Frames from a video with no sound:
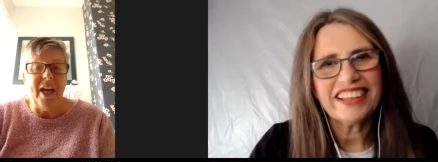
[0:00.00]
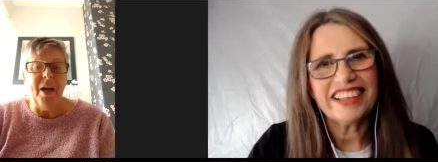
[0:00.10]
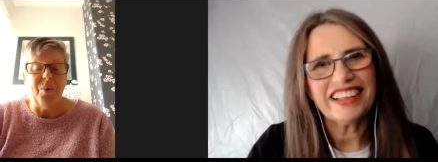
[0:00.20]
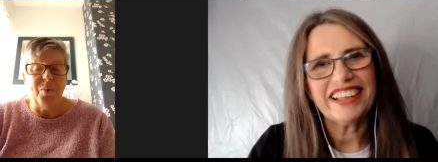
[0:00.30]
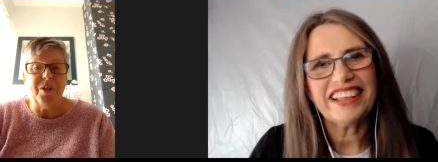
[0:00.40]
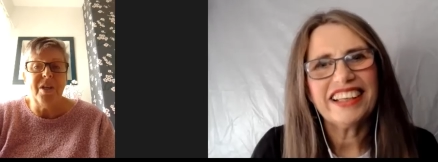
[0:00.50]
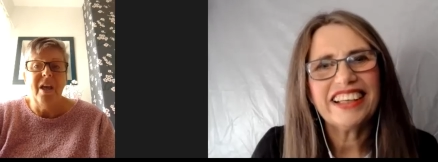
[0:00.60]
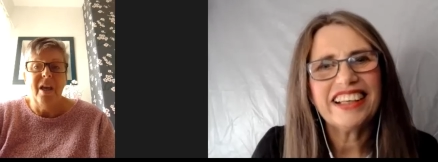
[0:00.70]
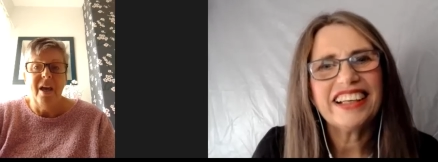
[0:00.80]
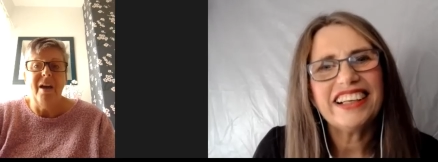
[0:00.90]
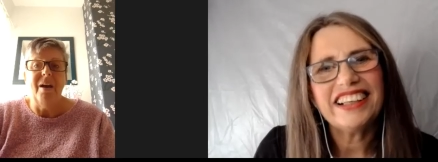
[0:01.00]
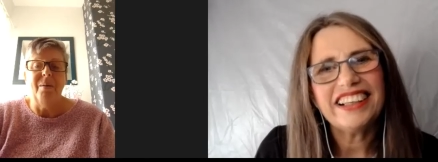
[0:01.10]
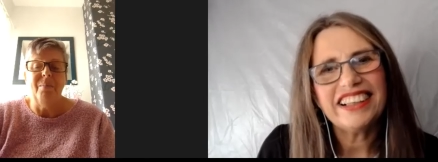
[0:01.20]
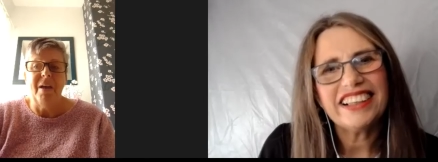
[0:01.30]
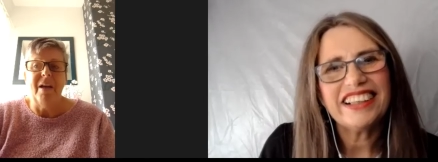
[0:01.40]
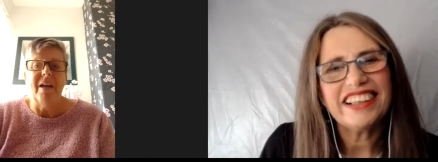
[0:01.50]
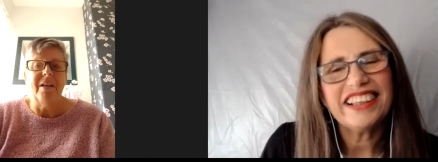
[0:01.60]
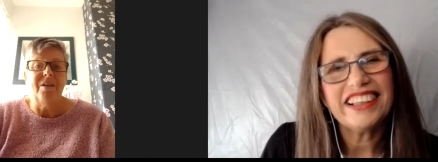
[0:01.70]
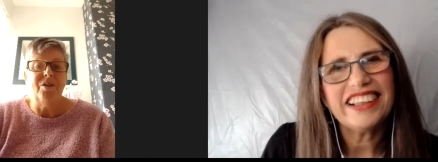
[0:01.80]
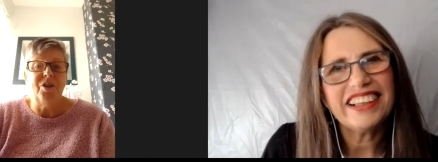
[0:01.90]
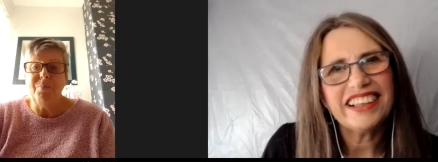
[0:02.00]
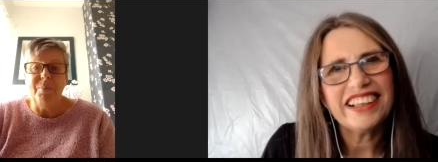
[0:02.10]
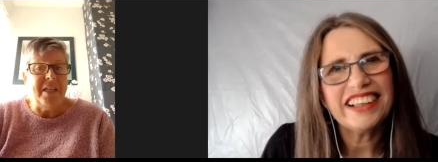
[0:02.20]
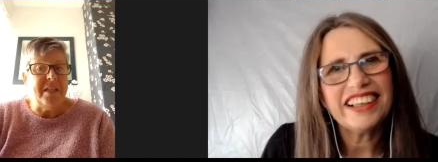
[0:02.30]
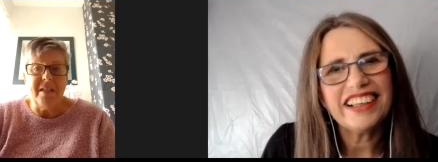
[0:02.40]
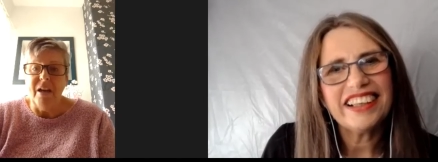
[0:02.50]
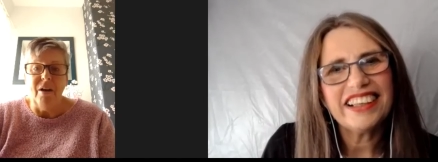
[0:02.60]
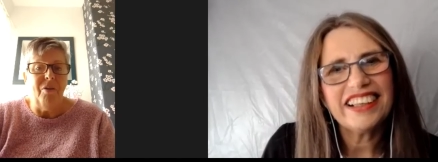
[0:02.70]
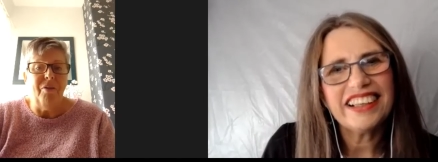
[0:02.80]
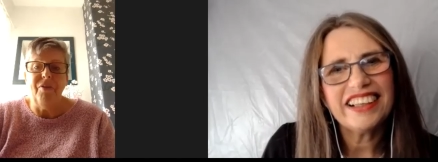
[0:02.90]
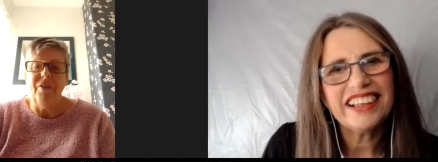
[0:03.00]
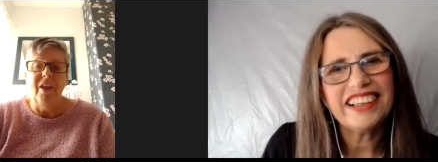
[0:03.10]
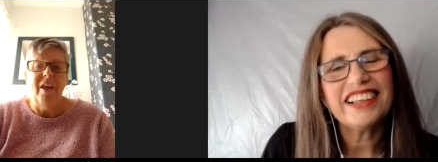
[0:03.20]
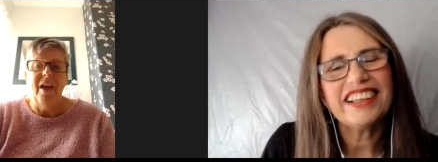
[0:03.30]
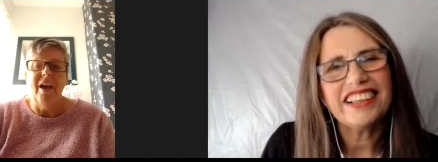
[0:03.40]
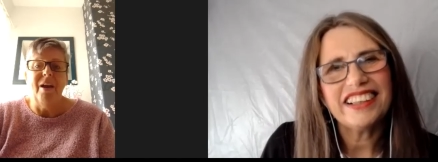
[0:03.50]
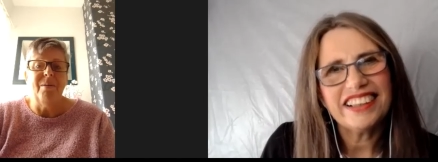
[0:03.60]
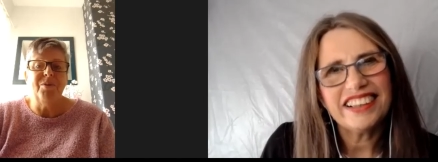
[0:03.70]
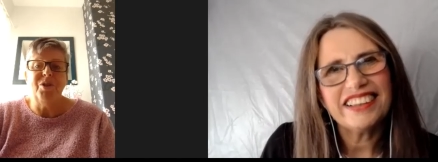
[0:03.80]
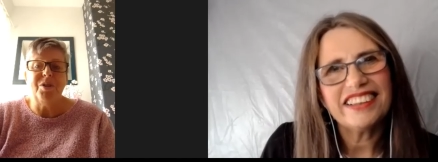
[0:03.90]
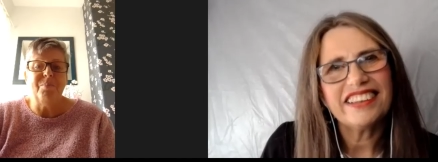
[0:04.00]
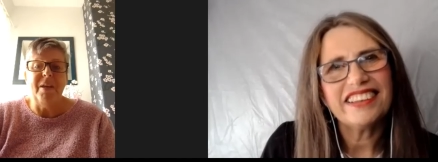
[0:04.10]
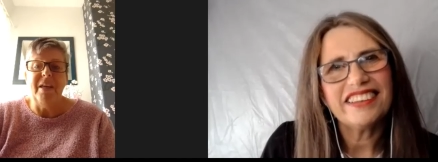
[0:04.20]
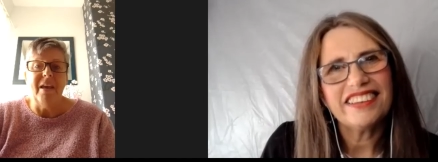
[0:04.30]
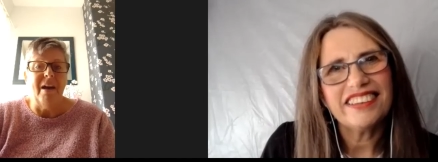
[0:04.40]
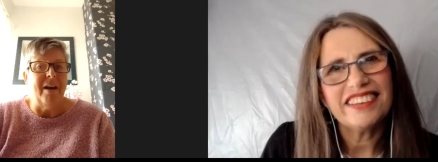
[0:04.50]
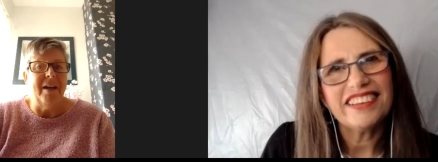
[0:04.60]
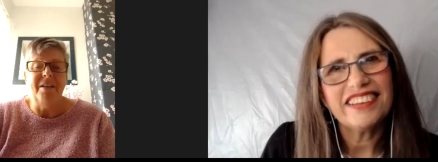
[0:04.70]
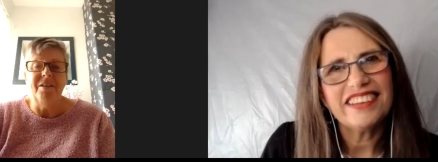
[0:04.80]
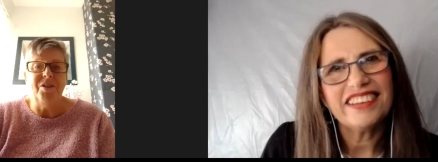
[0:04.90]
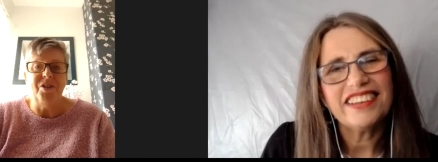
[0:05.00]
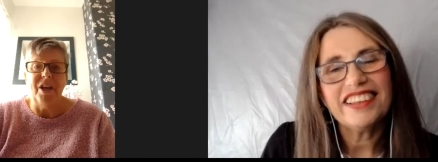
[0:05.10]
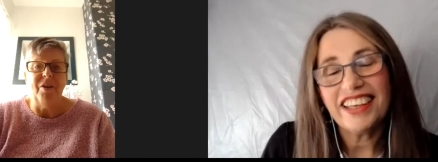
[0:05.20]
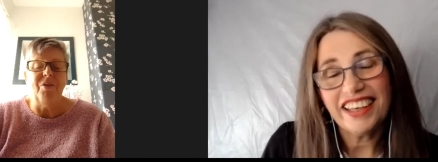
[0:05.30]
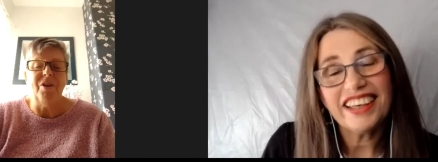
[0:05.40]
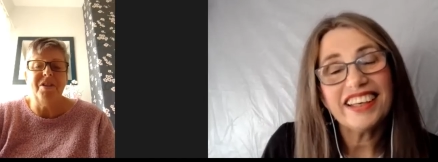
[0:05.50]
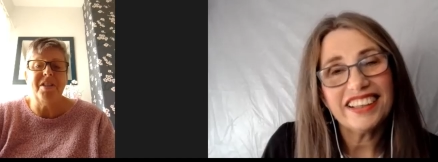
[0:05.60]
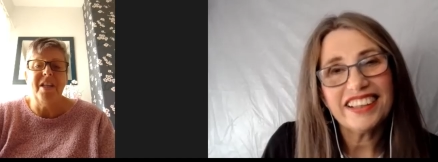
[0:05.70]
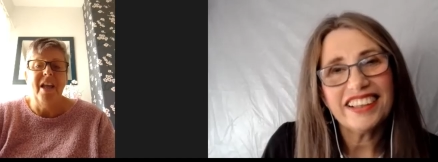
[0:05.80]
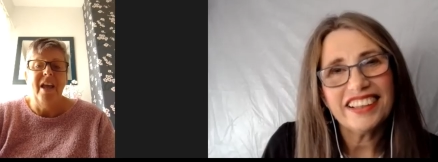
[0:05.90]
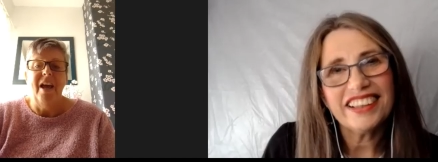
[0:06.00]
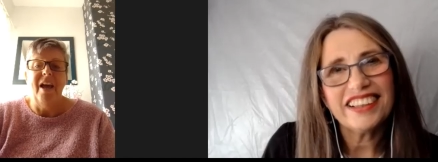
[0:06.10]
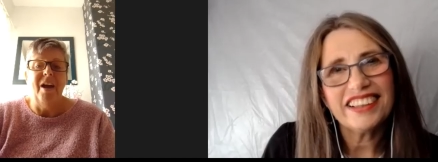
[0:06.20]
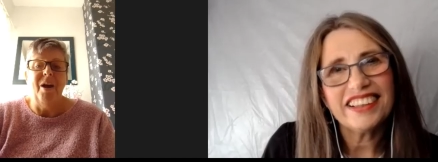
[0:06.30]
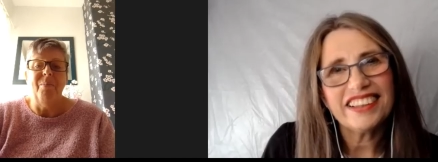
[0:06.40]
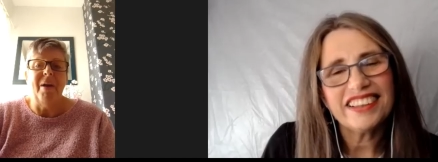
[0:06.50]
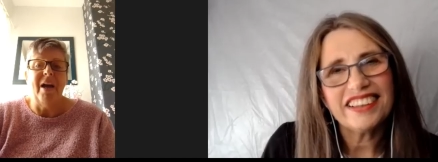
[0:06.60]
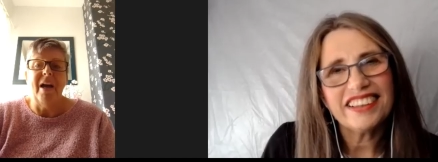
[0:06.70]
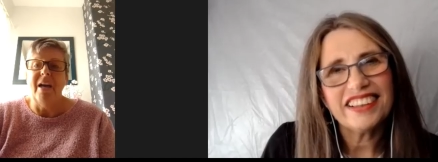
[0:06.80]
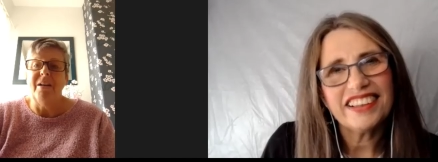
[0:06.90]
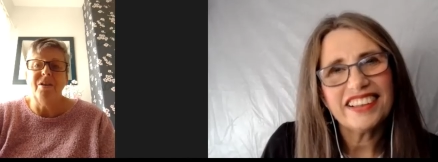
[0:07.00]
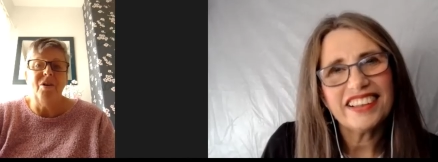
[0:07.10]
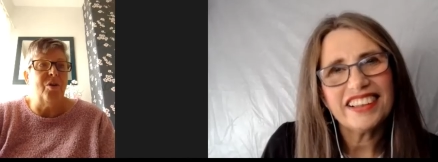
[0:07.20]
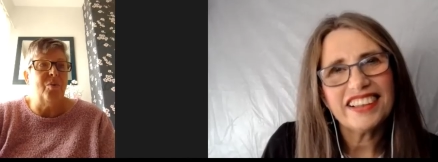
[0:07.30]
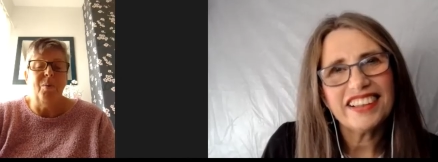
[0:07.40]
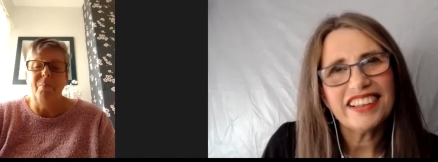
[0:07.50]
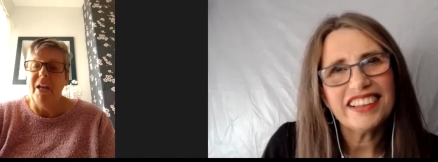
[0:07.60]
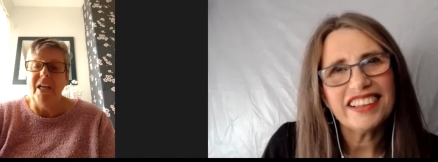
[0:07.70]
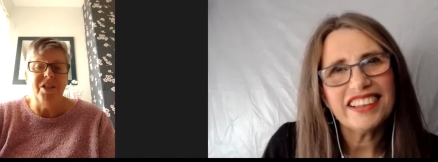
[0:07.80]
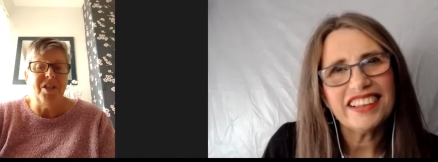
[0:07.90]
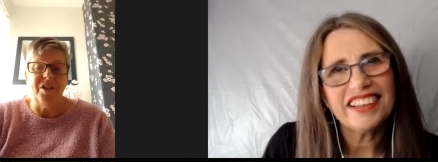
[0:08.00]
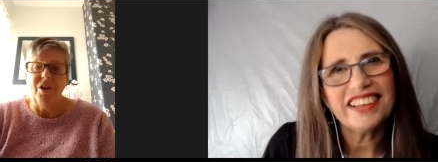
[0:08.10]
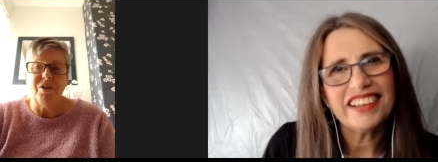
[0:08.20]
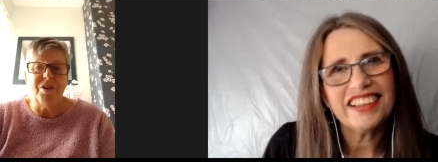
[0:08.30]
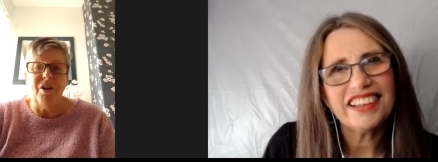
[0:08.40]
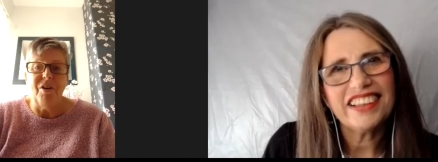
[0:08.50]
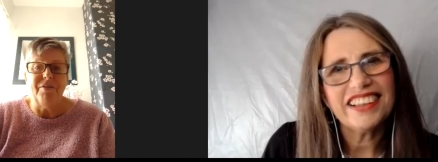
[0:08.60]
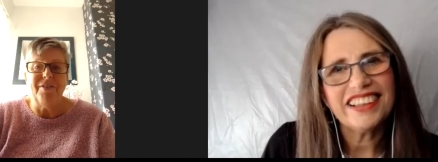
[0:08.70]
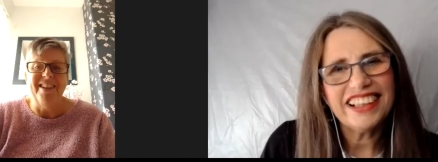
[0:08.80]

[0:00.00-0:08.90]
Speaker 1: out um, and just be yourself um, just be kind and generous, um, and God will bless your socks off.